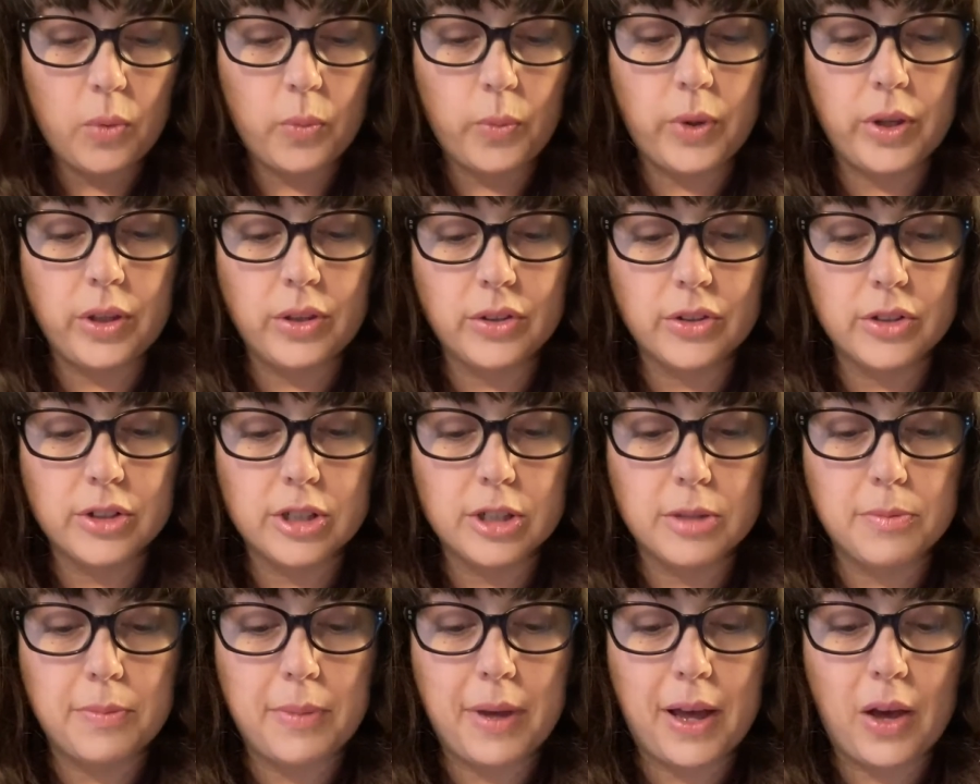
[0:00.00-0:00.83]
We learned
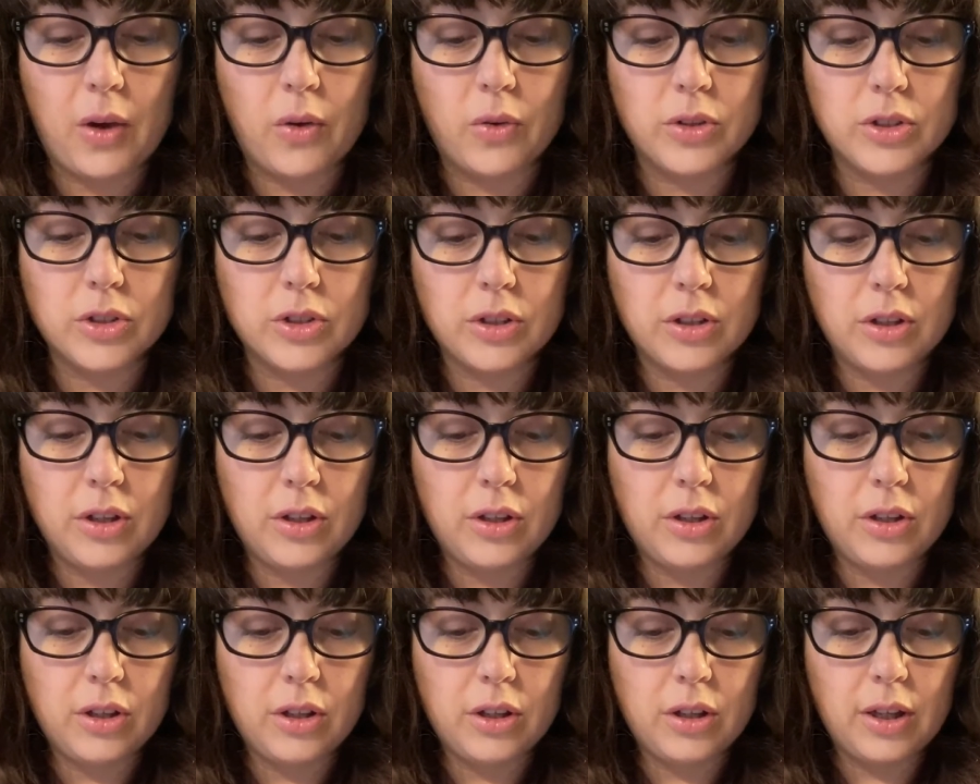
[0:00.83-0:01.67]
about
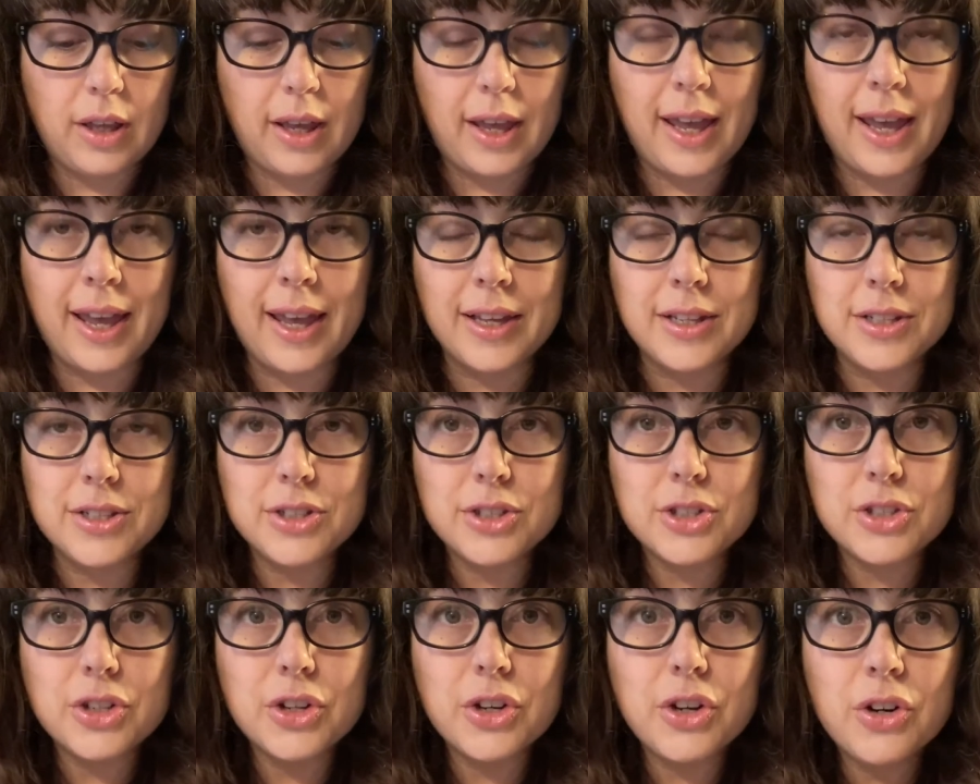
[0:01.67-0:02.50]

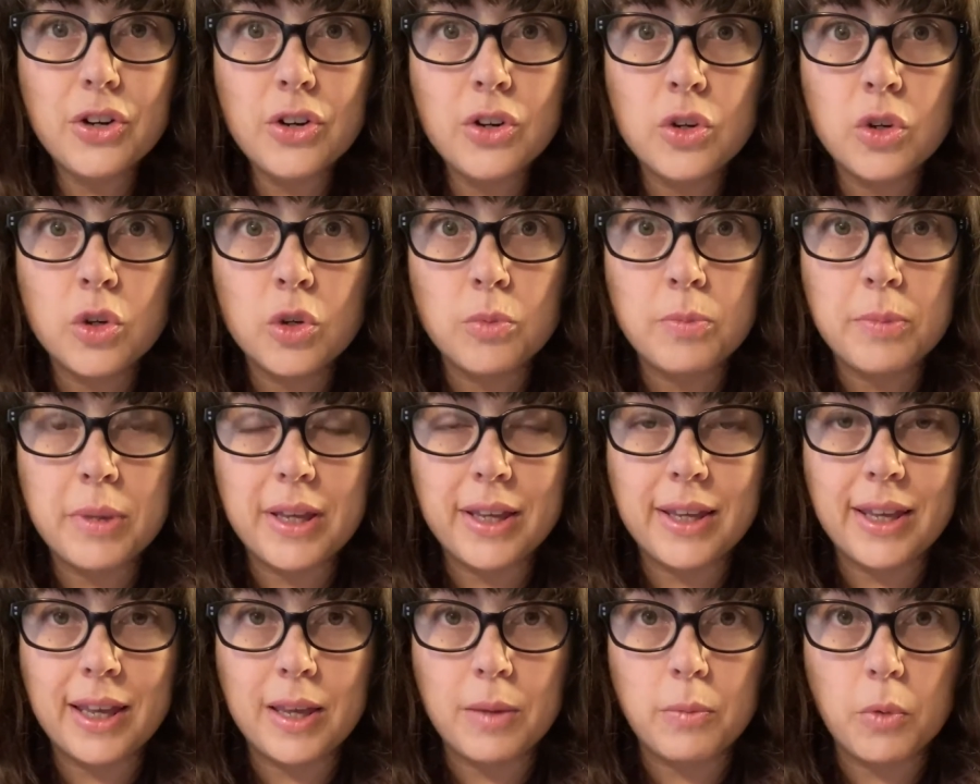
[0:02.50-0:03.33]
Esther, who
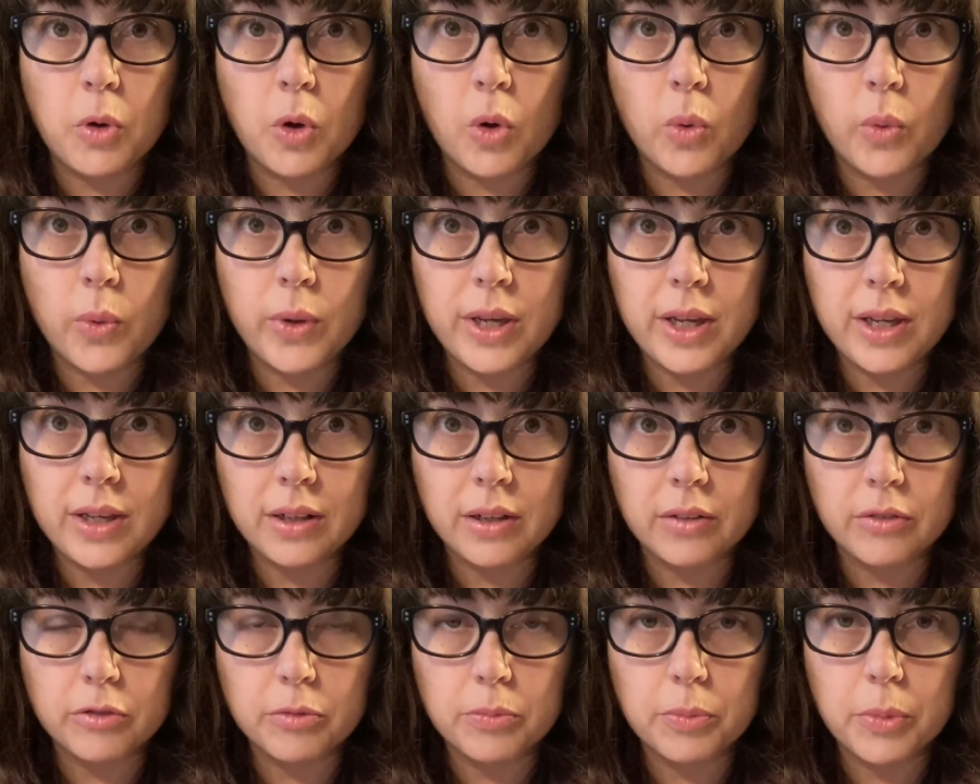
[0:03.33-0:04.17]
became queen
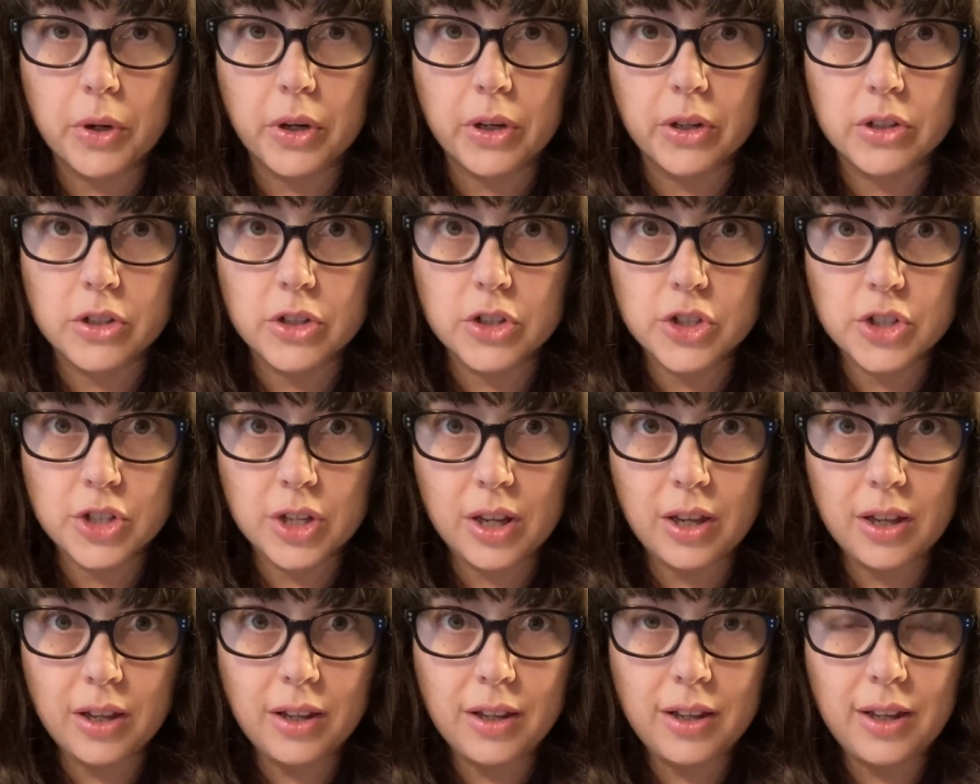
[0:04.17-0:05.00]
of
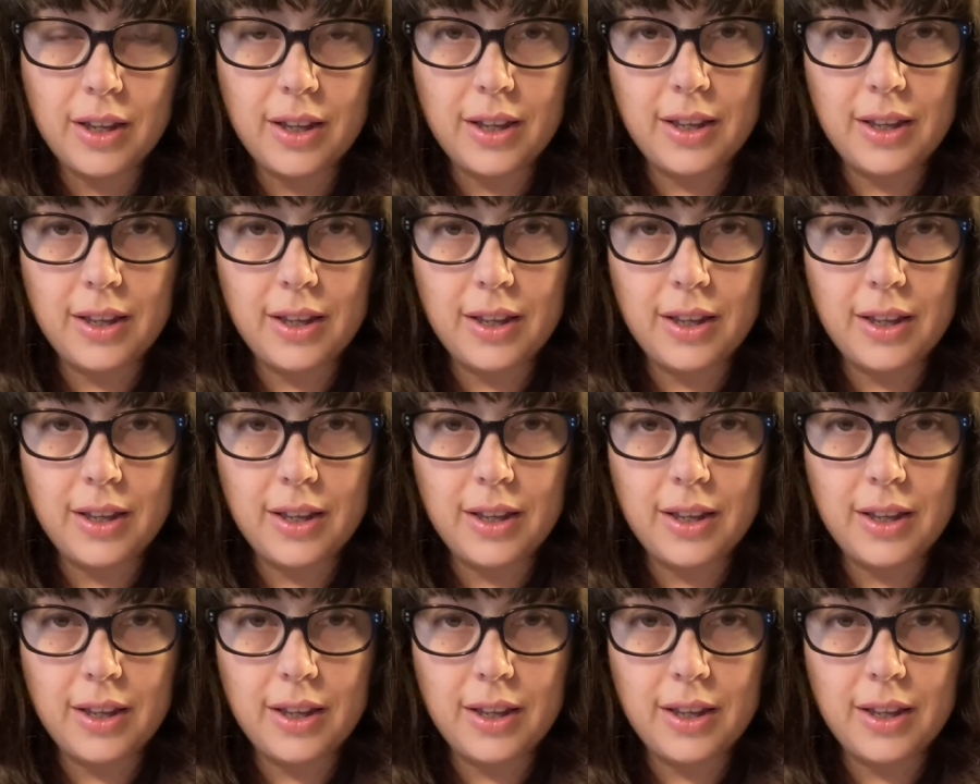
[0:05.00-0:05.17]
Persia.